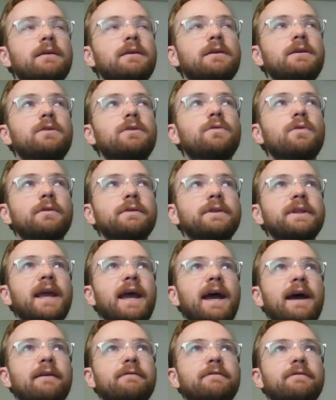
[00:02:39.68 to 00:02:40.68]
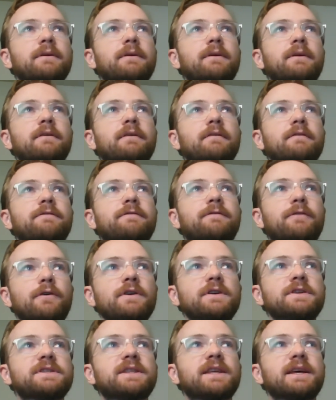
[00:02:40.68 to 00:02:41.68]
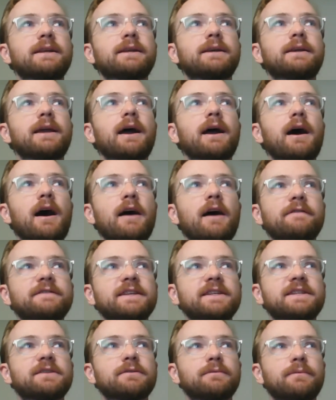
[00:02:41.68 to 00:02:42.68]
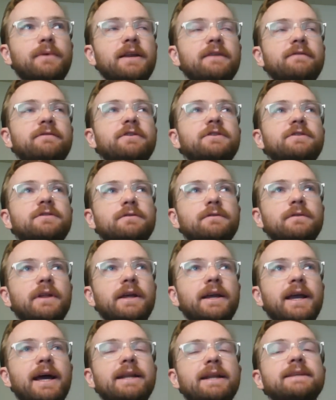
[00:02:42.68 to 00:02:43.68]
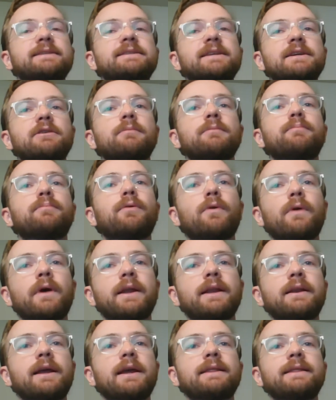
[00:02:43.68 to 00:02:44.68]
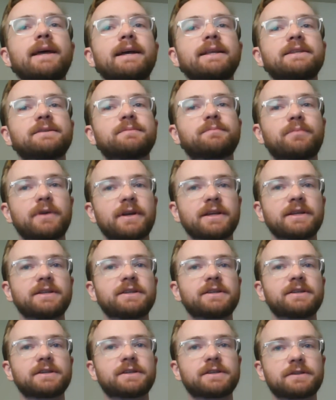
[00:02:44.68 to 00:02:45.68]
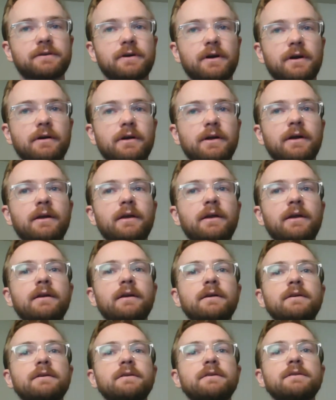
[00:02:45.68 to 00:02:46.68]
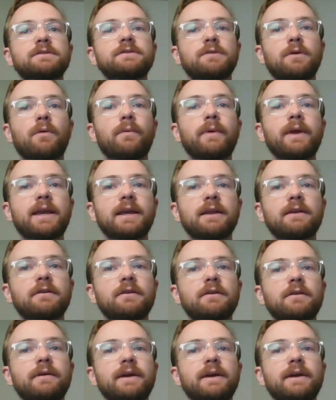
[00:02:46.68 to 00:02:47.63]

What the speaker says: you only have the force that offsets the weight of your tooling at a single point in that spring stroke. So what we can do